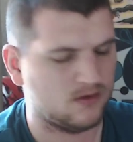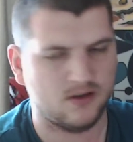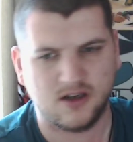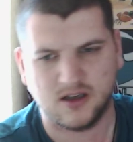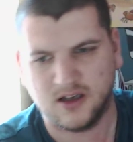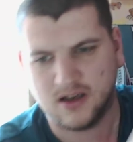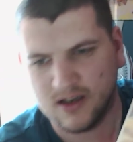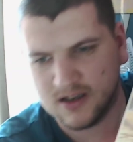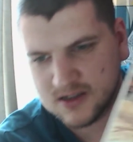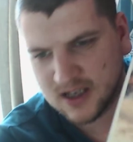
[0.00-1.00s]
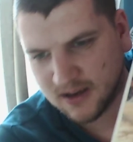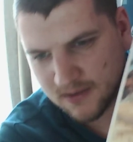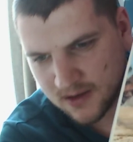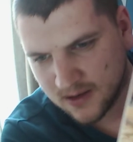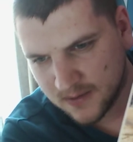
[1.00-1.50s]
Look at that. That looks like
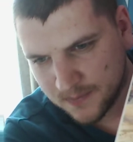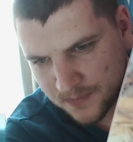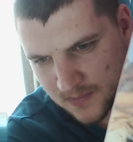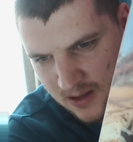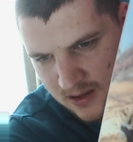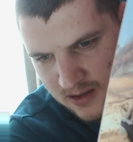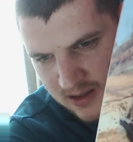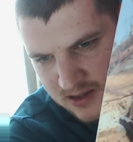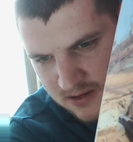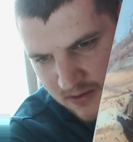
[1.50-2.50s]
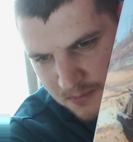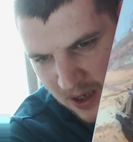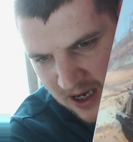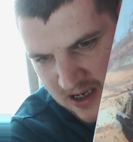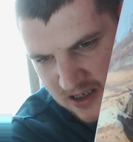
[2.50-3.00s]
a sort of
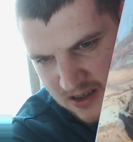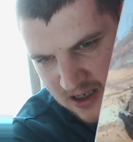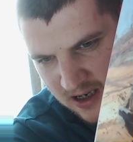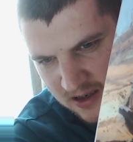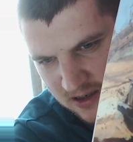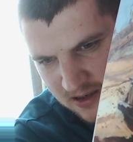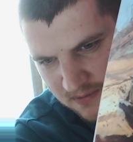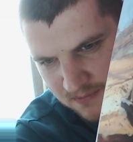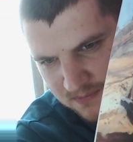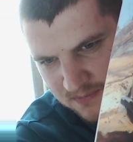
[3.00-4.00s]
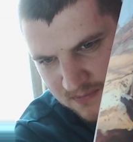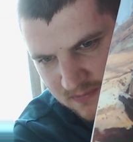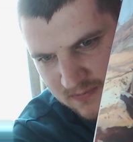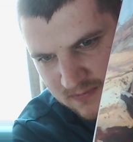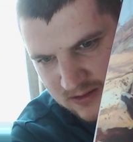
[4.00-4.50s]
painting you'd get on a,
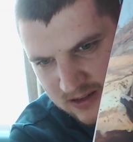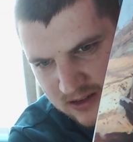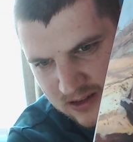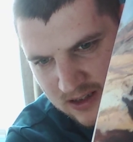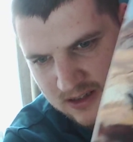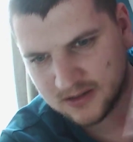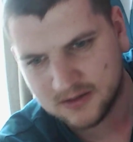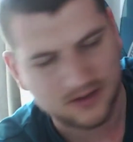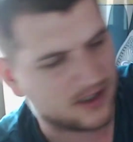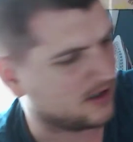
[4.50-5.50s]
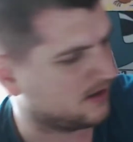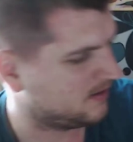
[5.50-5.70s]
I don't know, like